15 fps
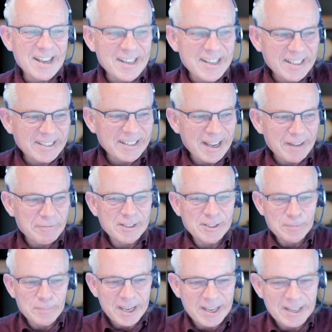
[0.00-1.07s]
I need Kevin
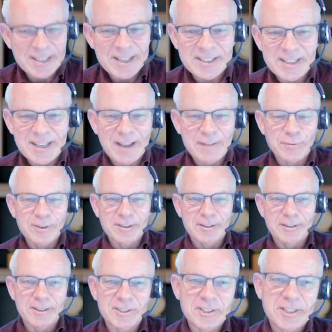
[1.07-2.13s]
to make an ETF on
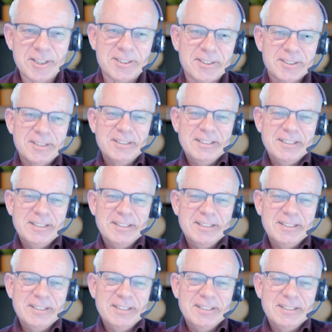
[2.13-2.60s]
RRGs.